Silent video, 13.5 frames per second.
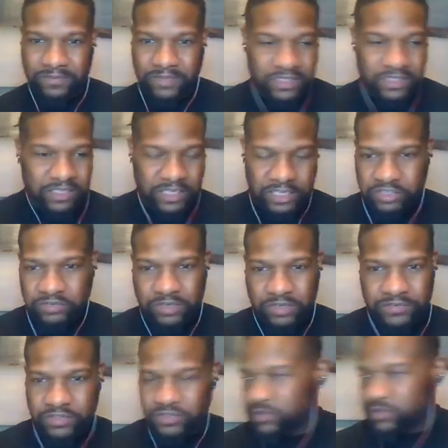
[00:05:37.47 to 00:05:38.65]
This issue
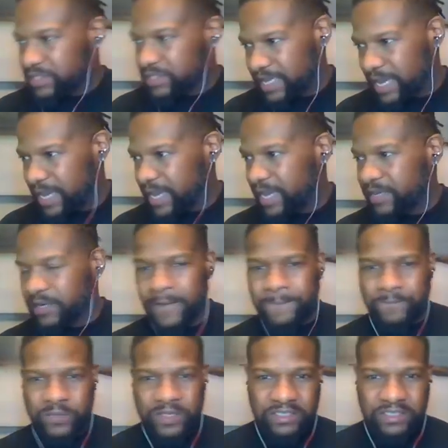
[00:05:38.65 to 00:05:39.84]
of suicide,
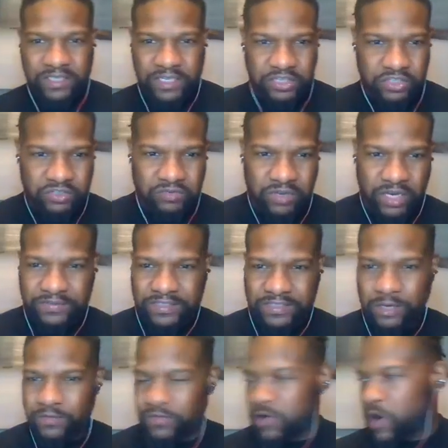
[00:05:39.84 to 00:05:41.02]
this issue of
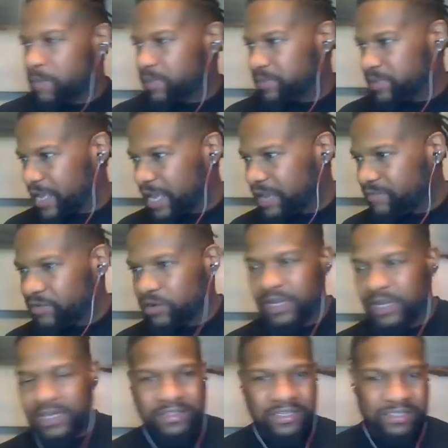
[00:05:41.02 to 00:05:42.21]
self-harming behavior,
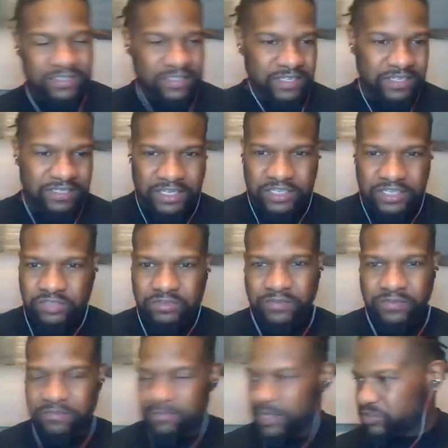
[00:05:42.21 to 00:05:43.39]
these issues
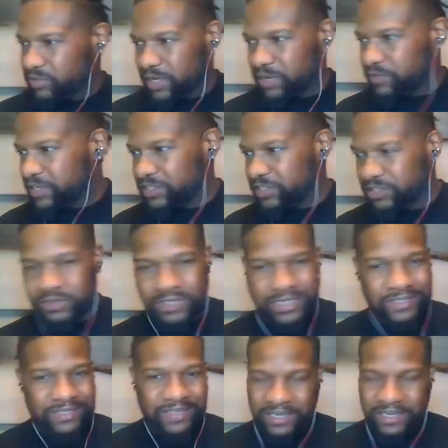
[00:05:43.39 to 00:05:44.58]
of mental health issues
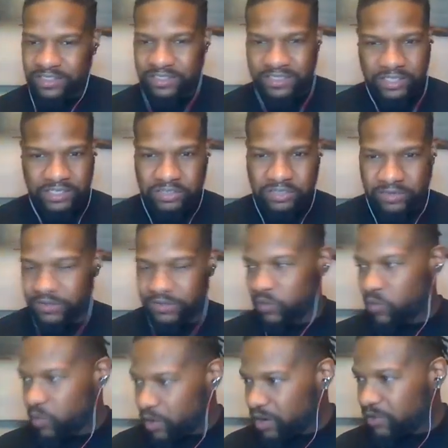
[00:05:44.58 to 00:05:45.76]
is not just an issue in the
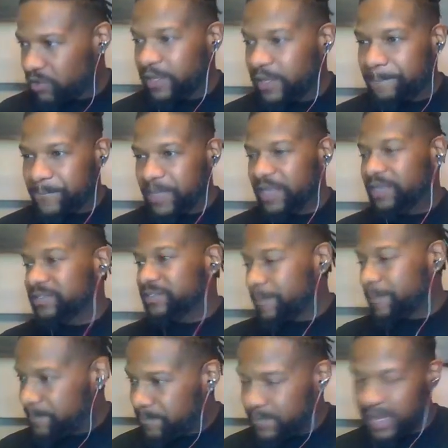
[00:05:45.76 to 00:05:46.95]
world. It is a
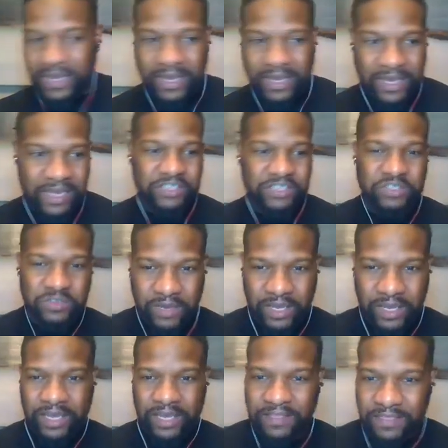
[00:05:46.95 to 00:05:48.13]
big issue
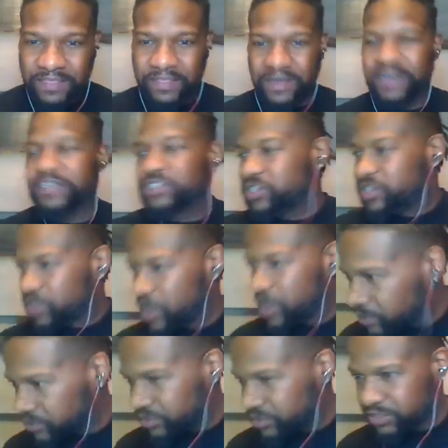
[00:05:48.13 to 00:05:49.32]
in the
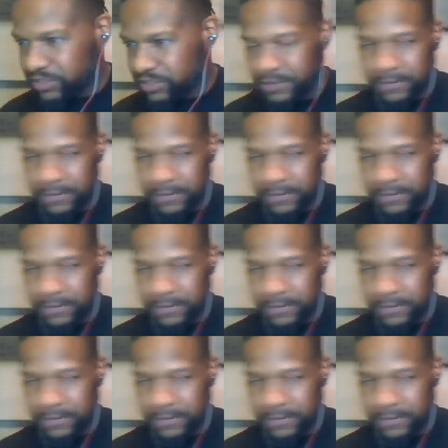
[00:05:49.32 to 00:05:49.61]
church.